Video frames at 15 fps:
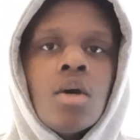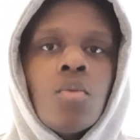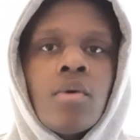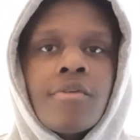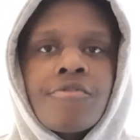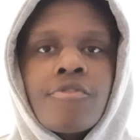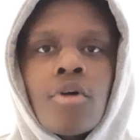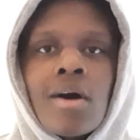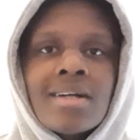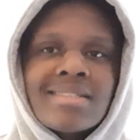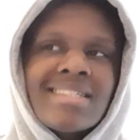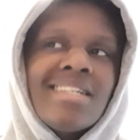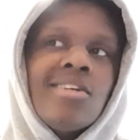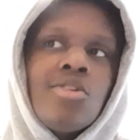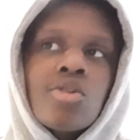with
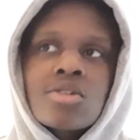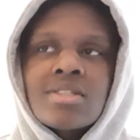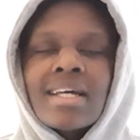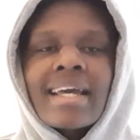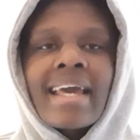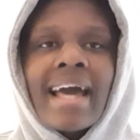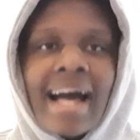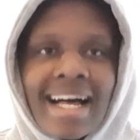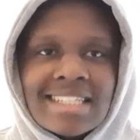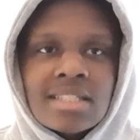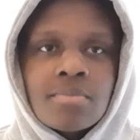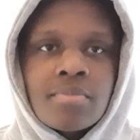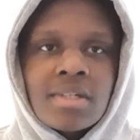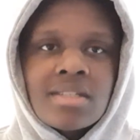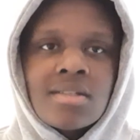France, and it looks like it
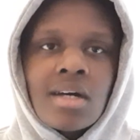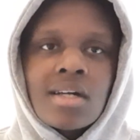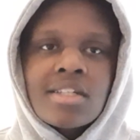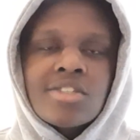hasn't been done.